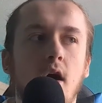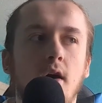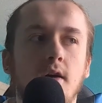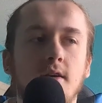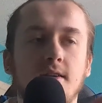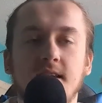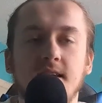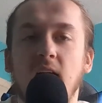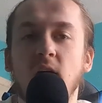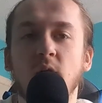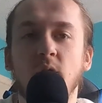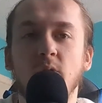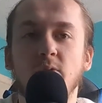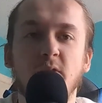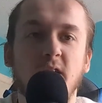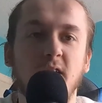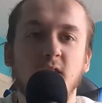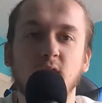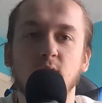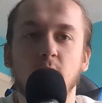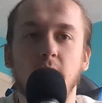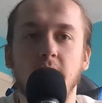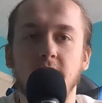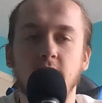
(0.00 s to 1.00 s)
Sound effects,
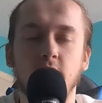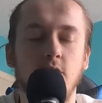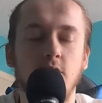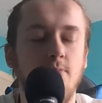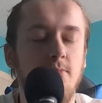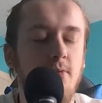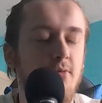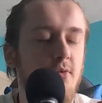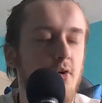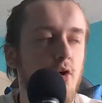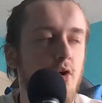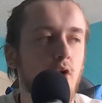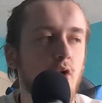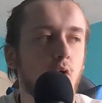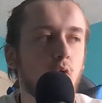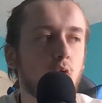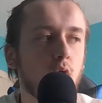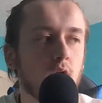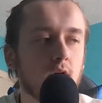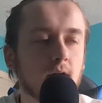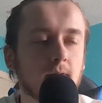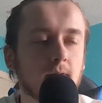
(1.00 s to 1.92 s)
whatever you prefer to call it.